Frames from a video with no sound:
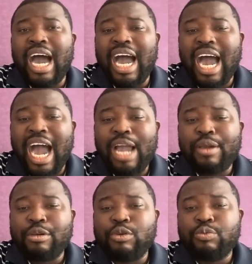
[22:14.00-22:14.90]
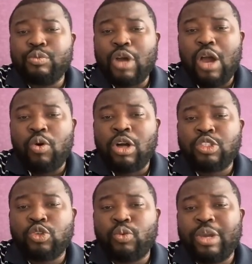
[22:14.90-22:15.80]
I I
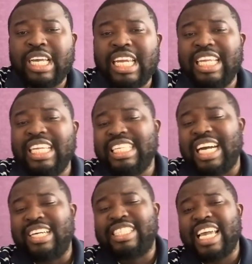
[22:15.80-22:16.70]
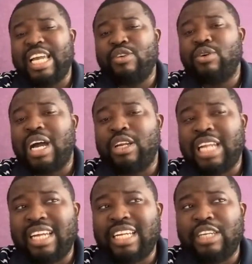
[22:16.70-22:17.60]
want to quickly now tell you,
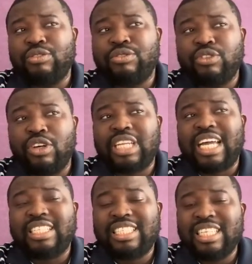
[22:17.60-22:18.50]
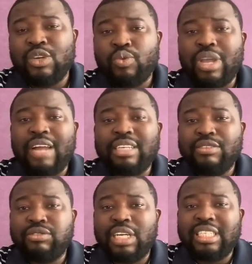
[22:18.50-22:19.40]
now that you've known that we have
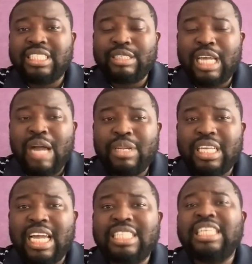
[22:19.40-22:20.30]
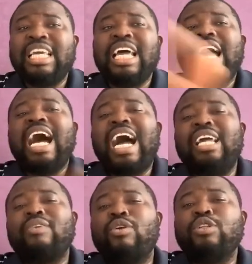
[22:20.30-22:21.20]
different applicants,
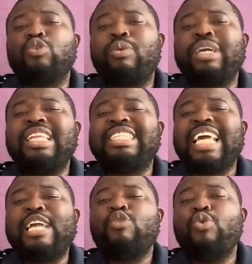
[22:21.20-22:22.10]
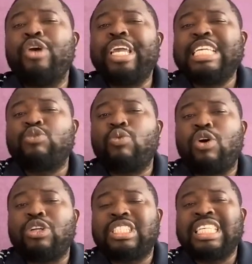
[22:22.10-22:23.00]
I want to quickly tell you who is
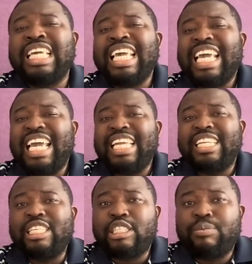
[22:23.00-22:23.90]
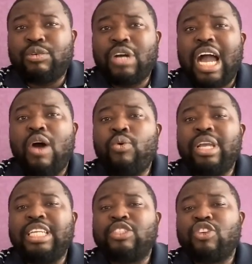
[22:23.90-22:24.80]
what eligible and who
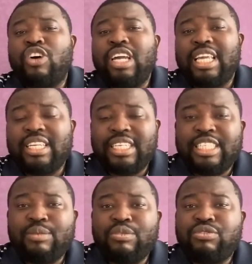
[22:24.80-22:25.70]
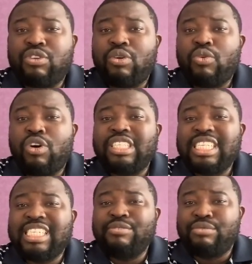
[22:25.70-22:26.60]
is not eligible for what
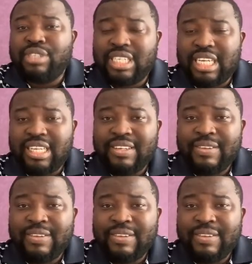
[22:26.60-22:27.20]
this visa.